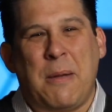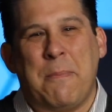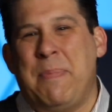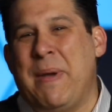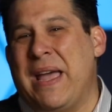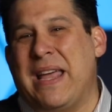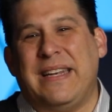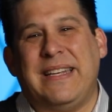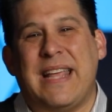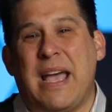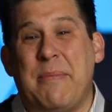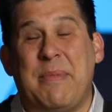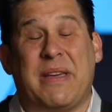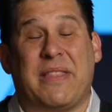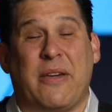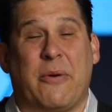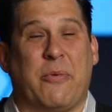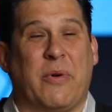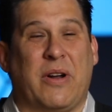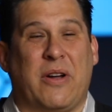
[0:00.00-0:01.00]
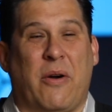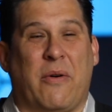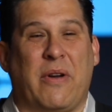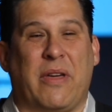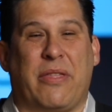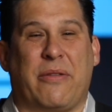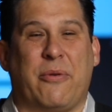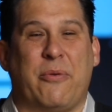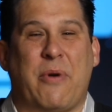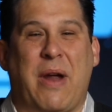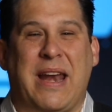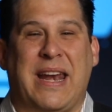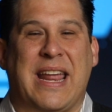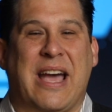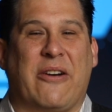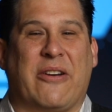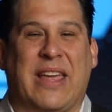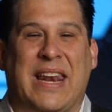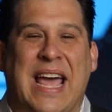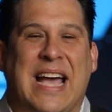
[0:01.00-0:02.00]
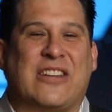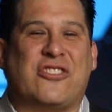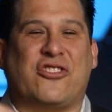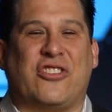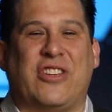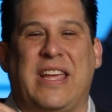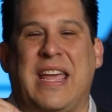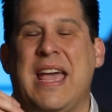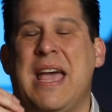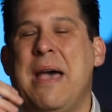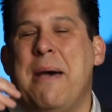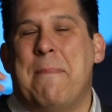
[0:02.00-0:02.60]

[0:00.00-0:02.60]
pandemic that we're going through right now can actually